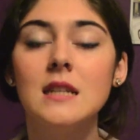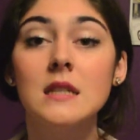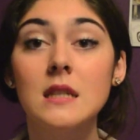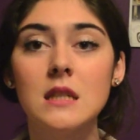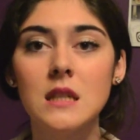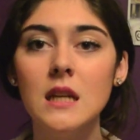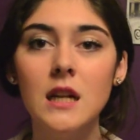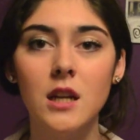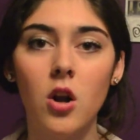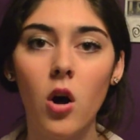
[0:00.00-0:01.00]
and
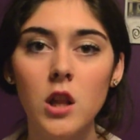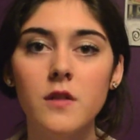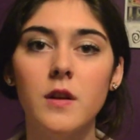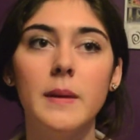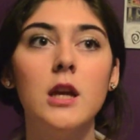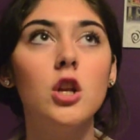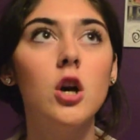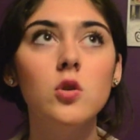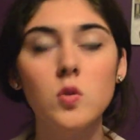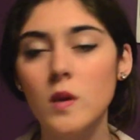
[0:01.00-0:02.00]
succeeded in all of them. He
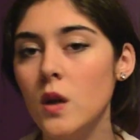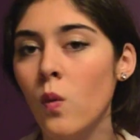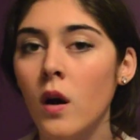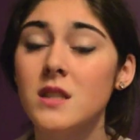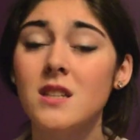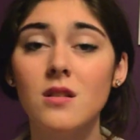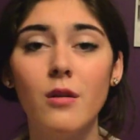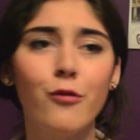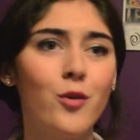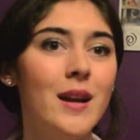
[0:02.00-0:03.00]
knows what he wants. He's not
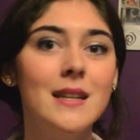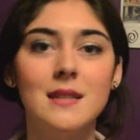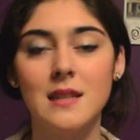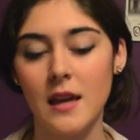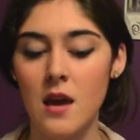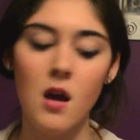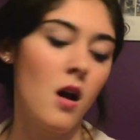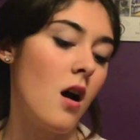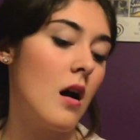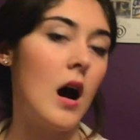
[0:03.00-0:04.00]
afraid to say,
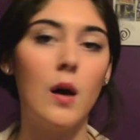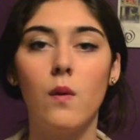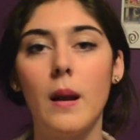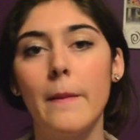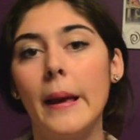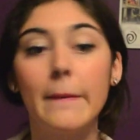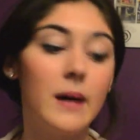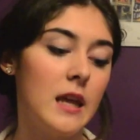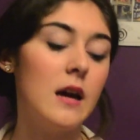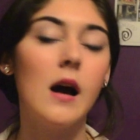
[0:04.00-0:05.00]
I want to make
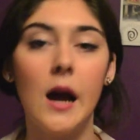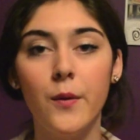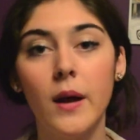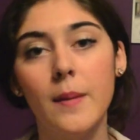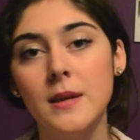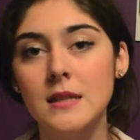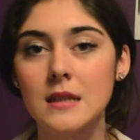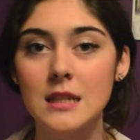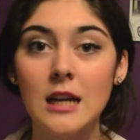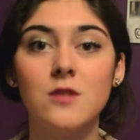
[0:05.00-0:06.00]
money, I want to be
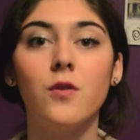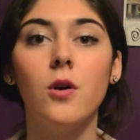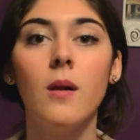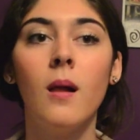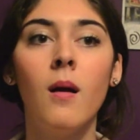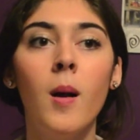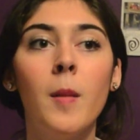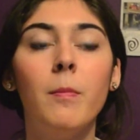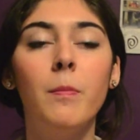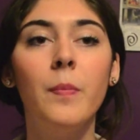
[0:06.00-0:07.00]
successful.
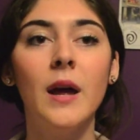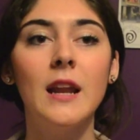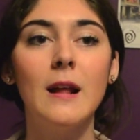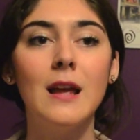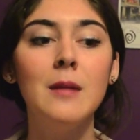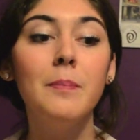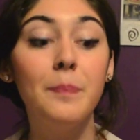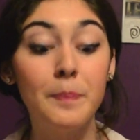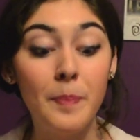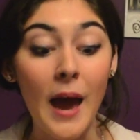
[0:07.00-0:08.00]
But in
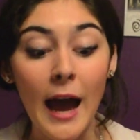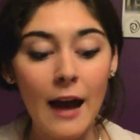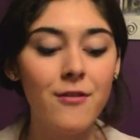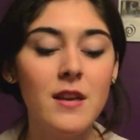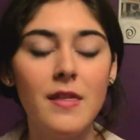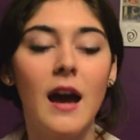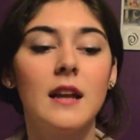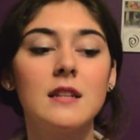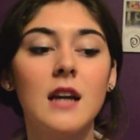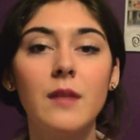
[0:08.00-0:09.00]
having
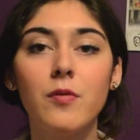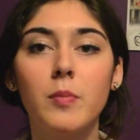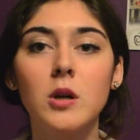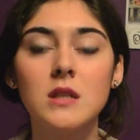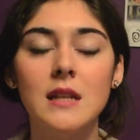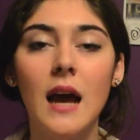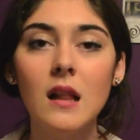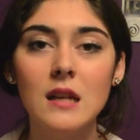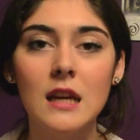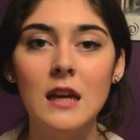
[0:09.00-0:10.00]
that type of
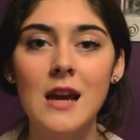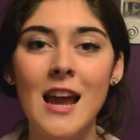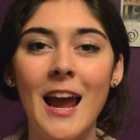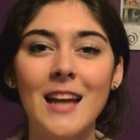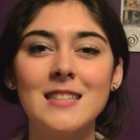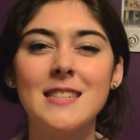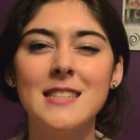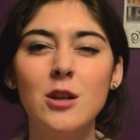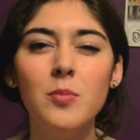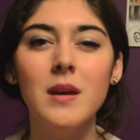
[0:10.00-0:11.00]
personality and
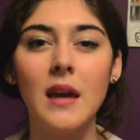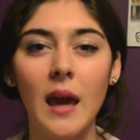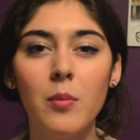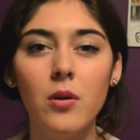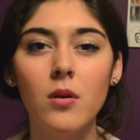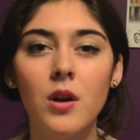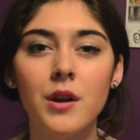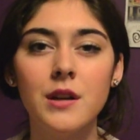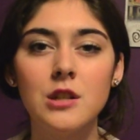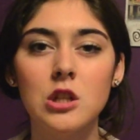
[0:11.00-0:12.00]
still being able
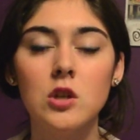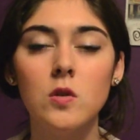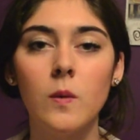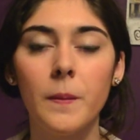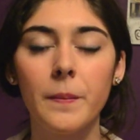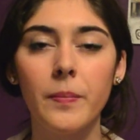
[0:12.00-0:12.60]
to